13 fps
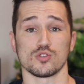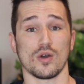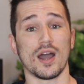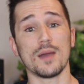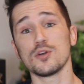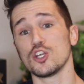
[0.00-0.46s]
So
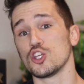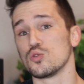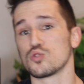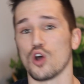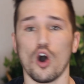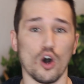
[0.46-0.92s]
I'm going to
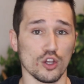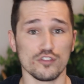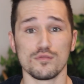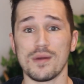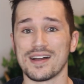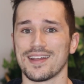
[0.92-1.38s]
use all
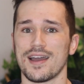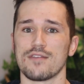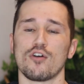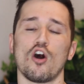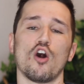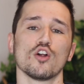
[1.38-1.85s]
of my
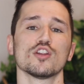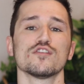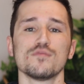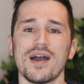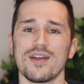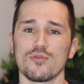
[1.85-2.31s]
life, all
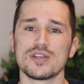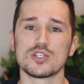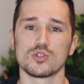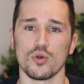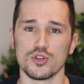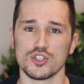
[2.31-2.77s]
of my
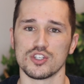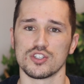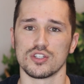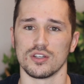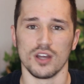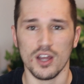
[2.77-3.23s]
resources
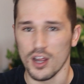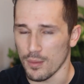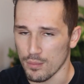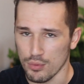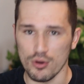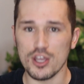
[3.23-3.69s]
to
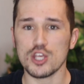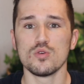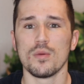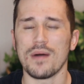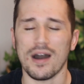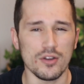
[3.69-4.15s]
bring
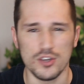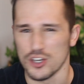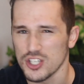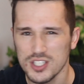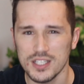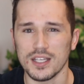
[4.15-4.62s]
you about, and you're
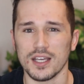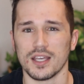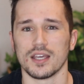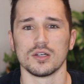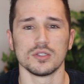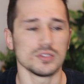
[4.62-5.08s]
just going to get
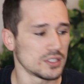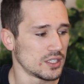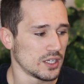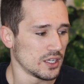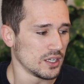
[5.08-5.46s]
killed.